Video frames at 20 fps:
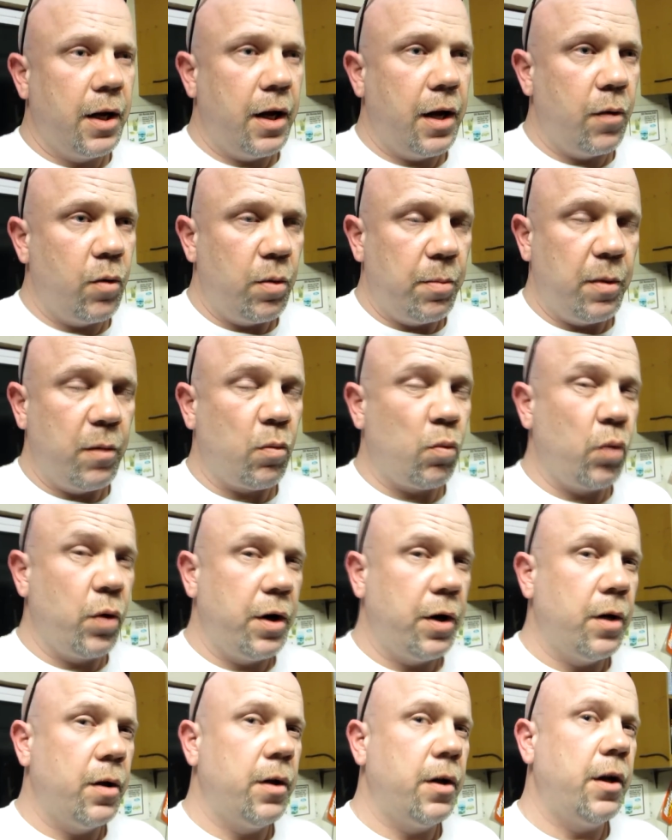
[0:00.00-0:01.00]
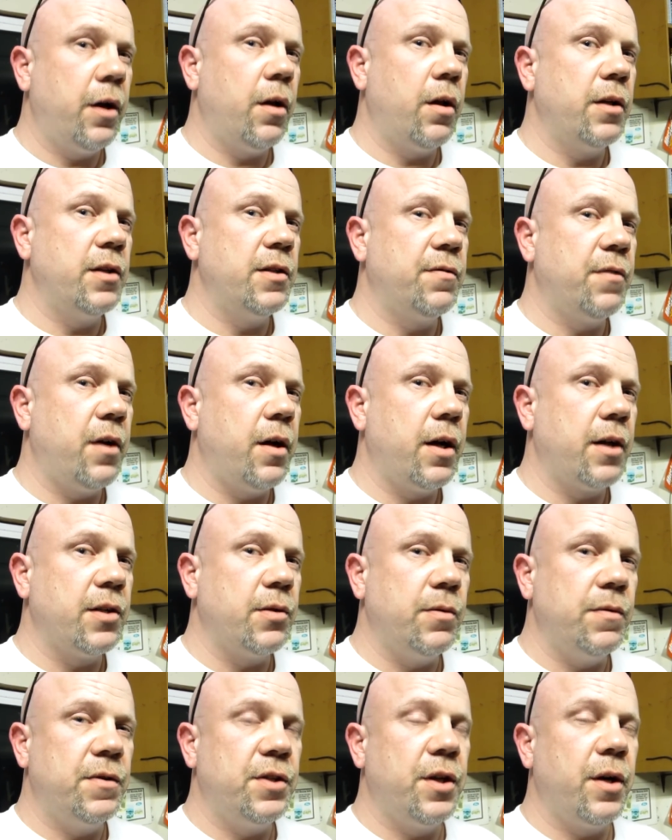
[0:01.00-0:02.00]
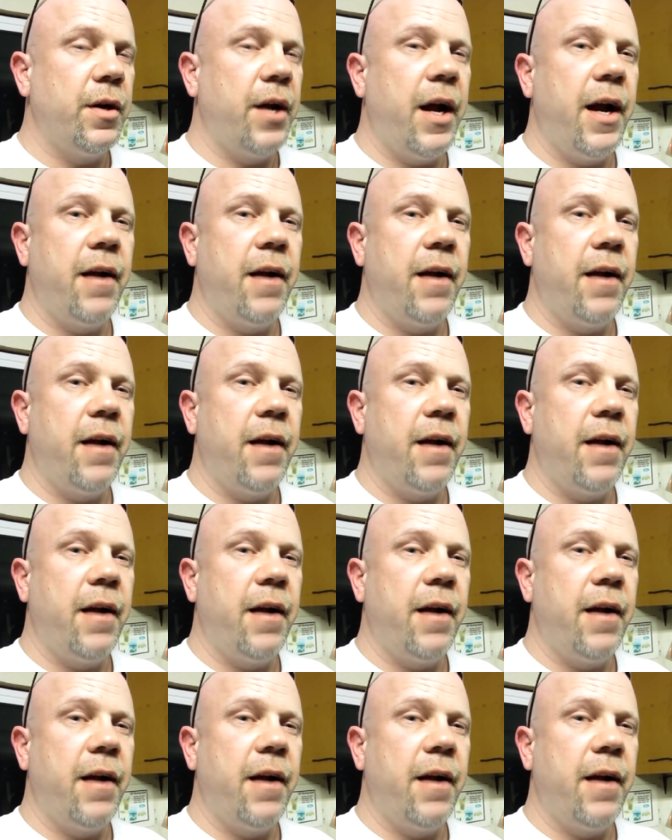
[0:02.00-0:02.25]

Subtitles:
and we've been real in all these vlogs, and we've shared